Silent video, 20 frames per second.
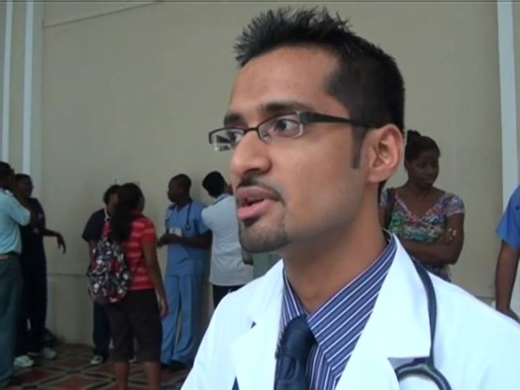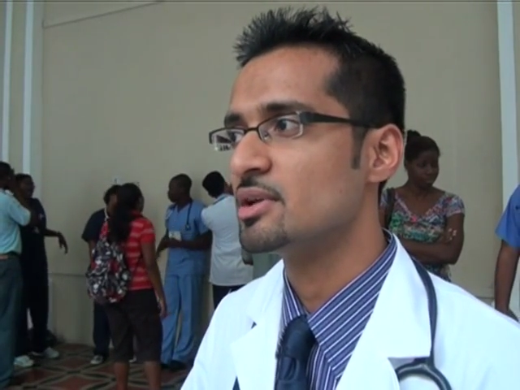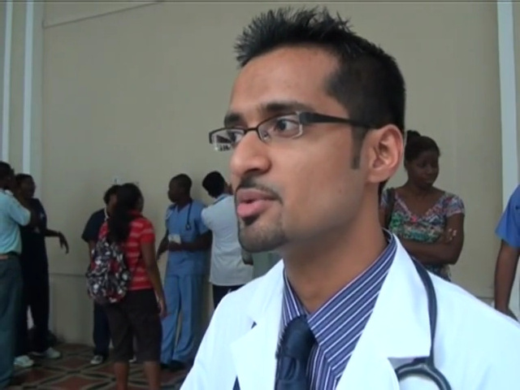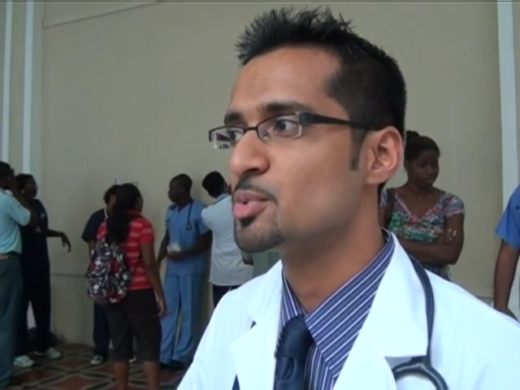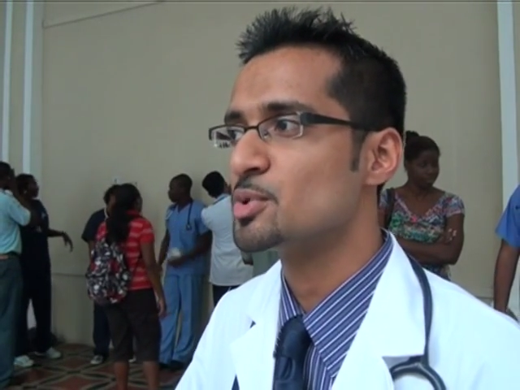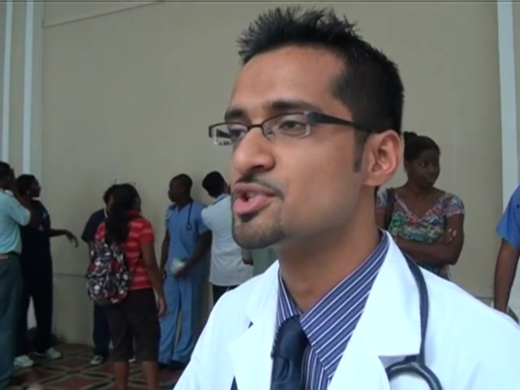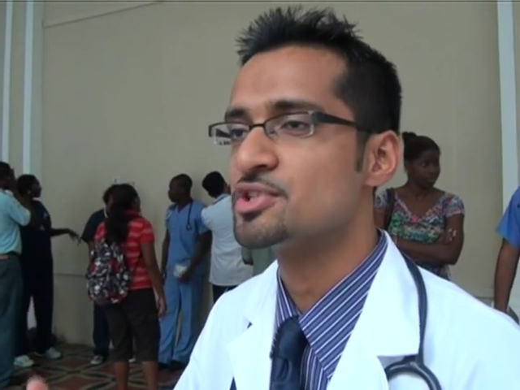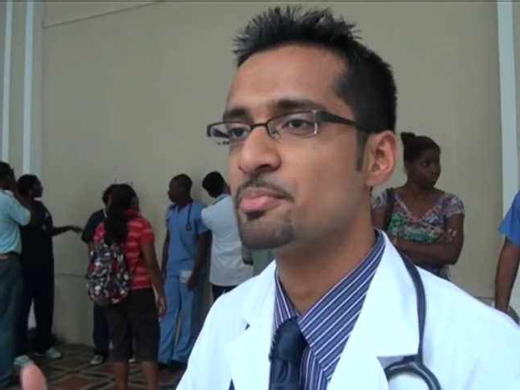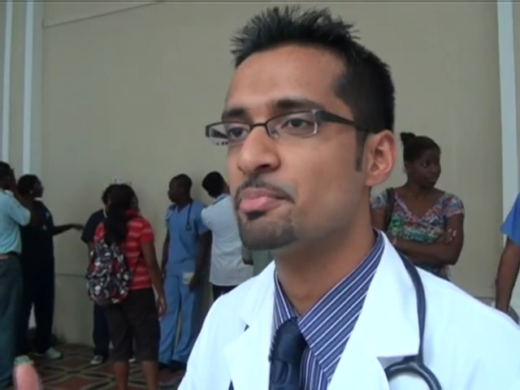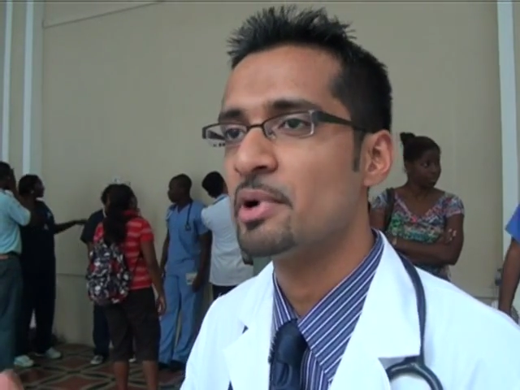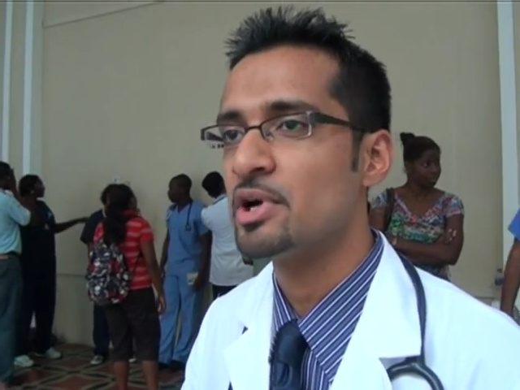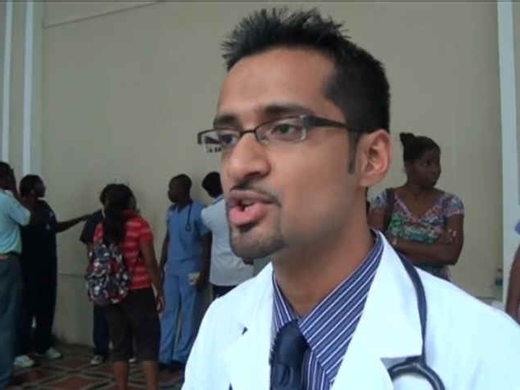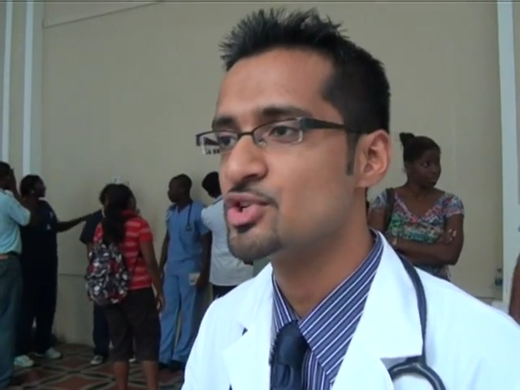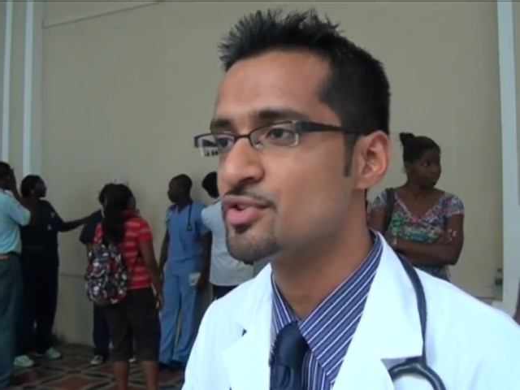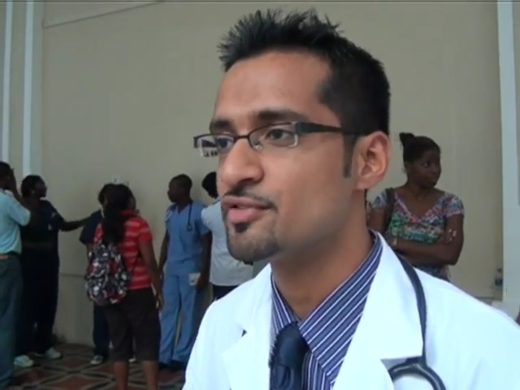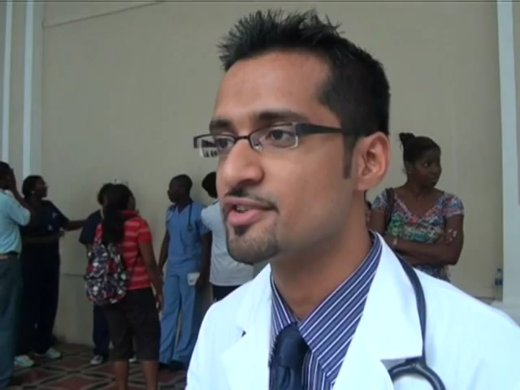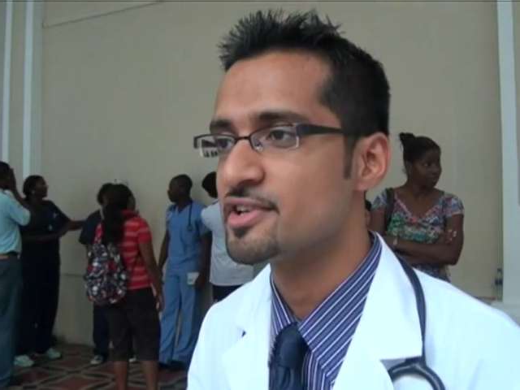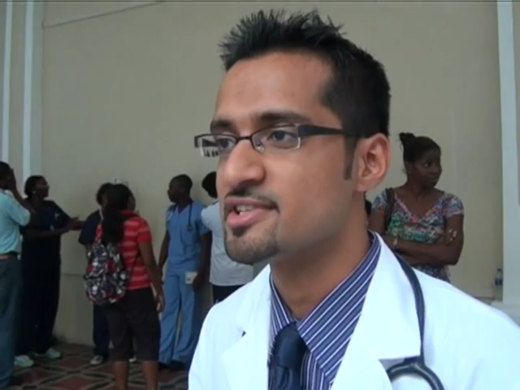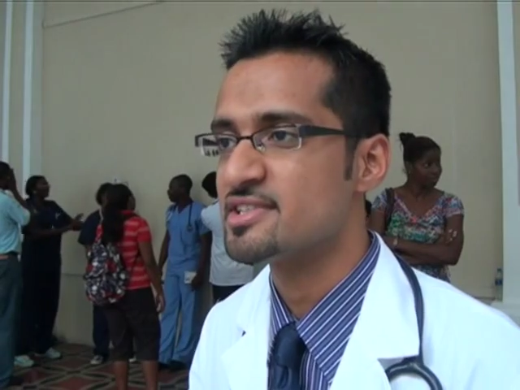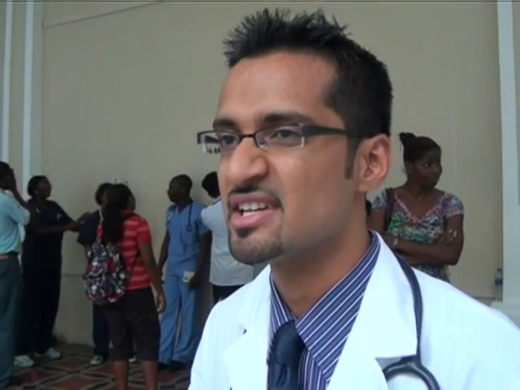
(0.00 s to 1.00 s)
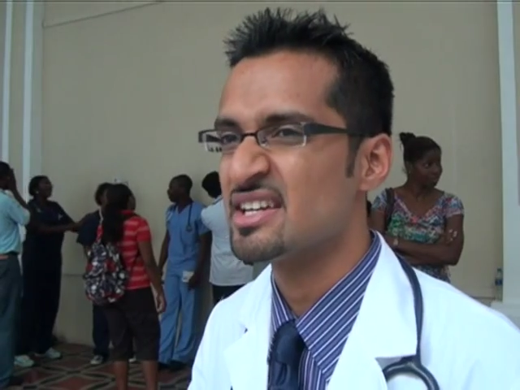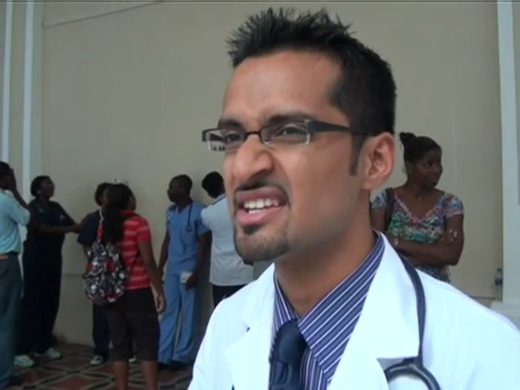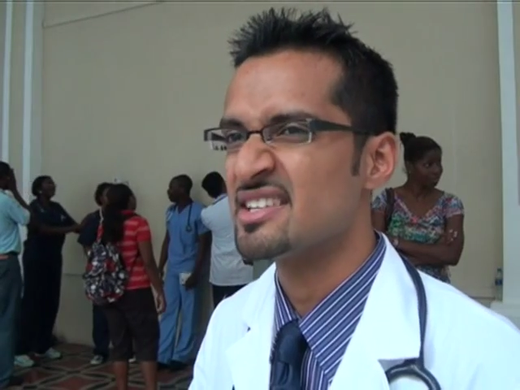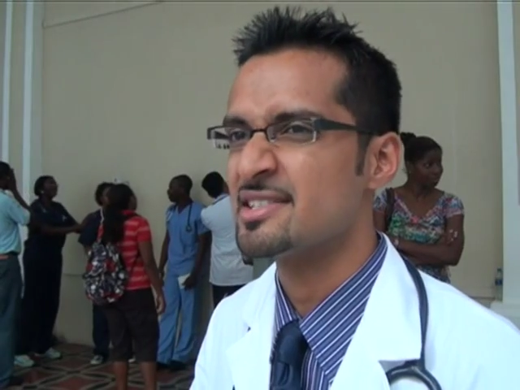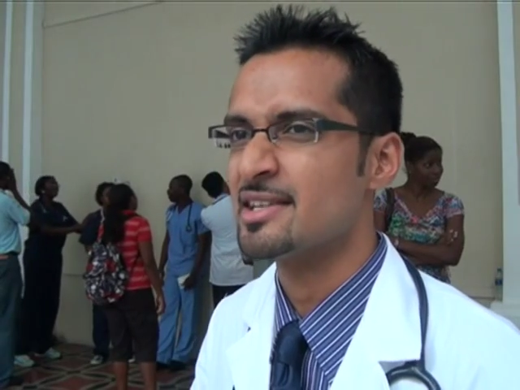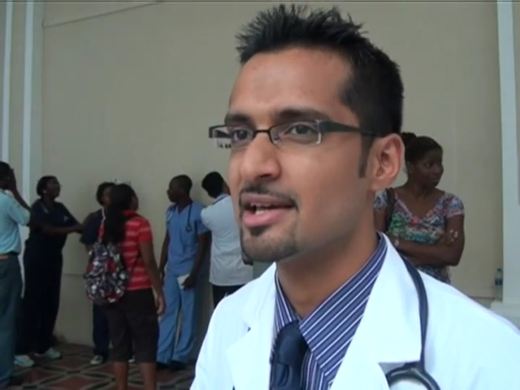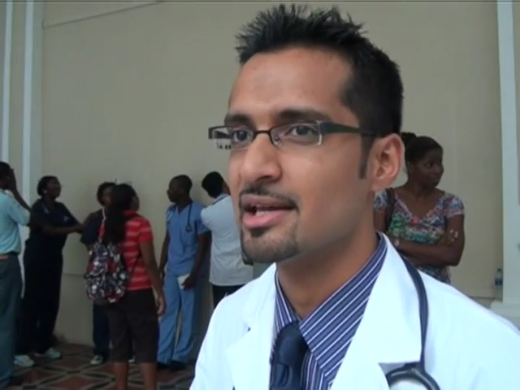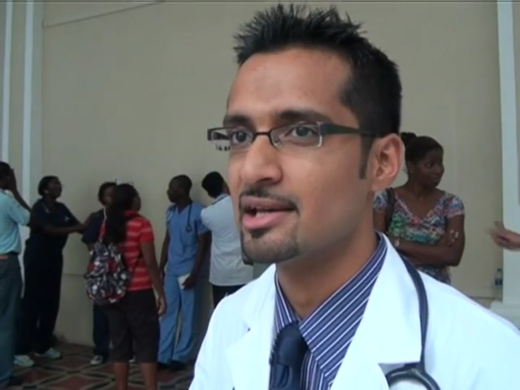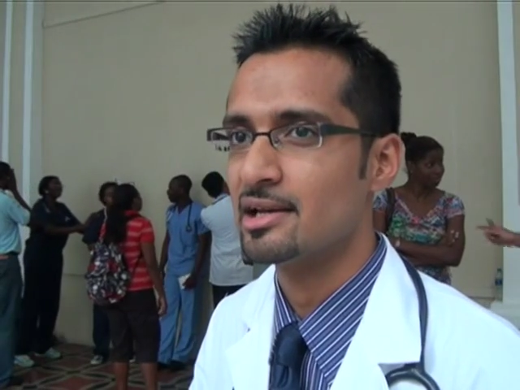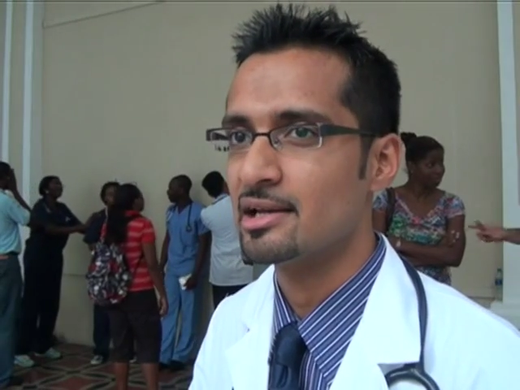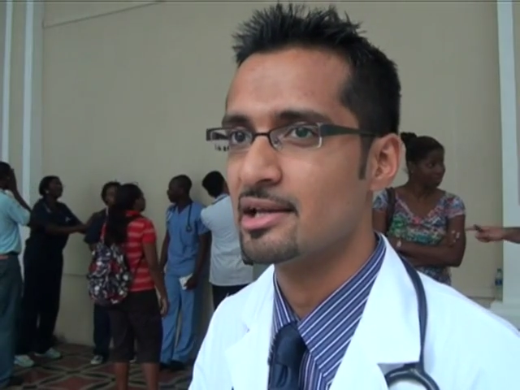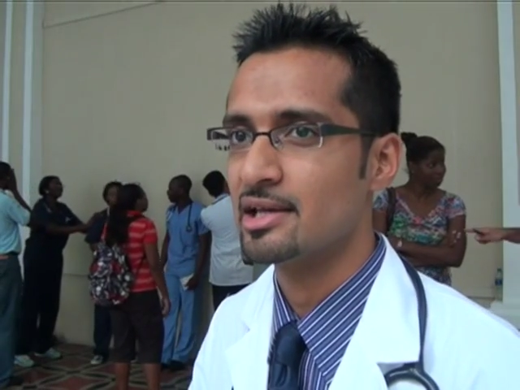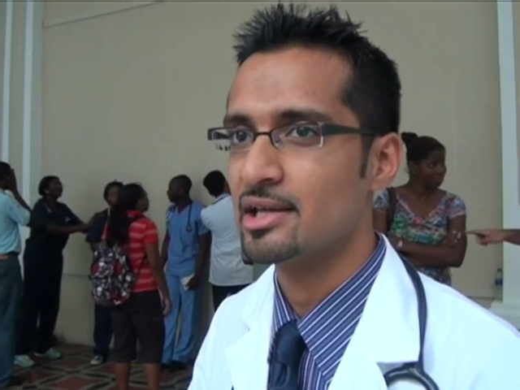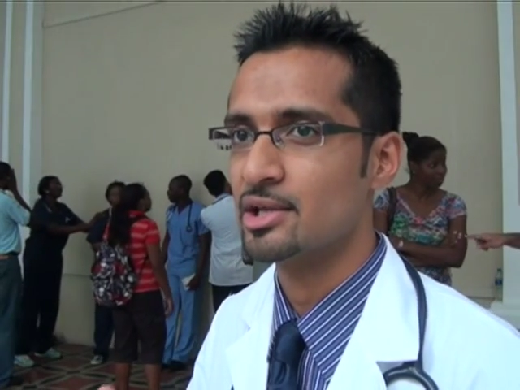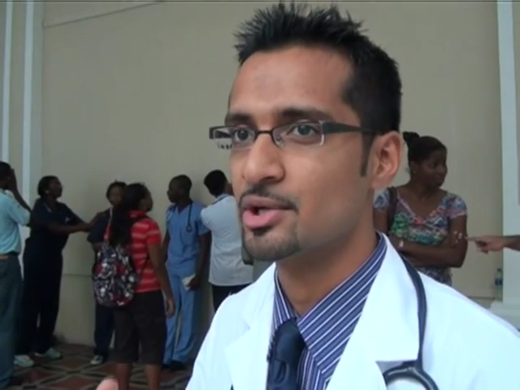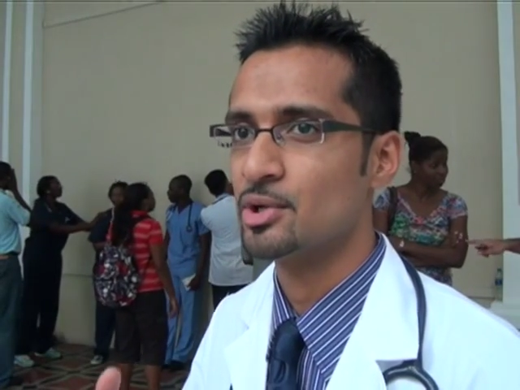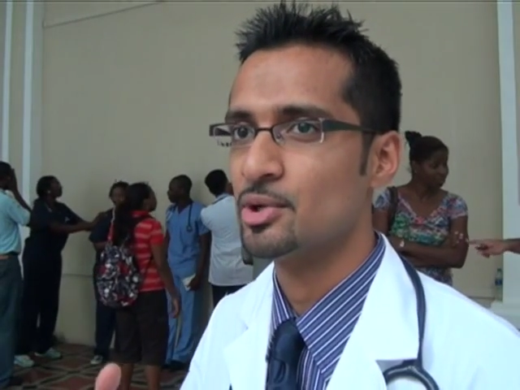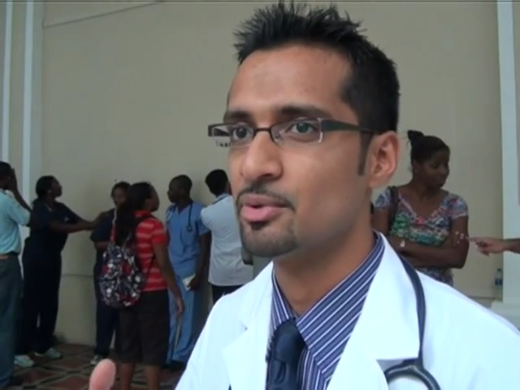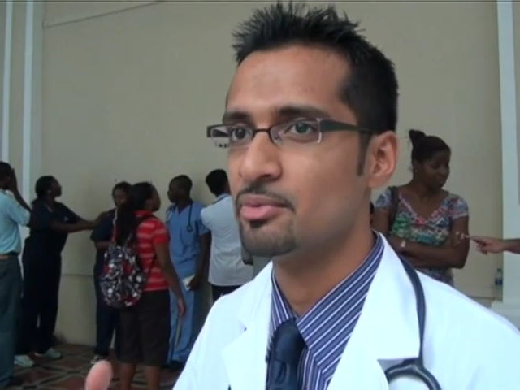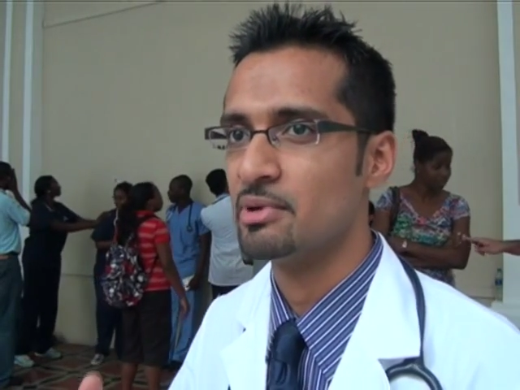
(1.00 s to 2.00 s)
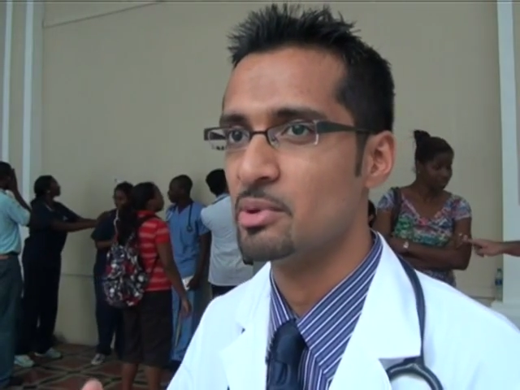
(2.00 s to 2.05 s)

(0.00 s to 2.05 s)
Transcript: a bunch of us that decided, like, you know,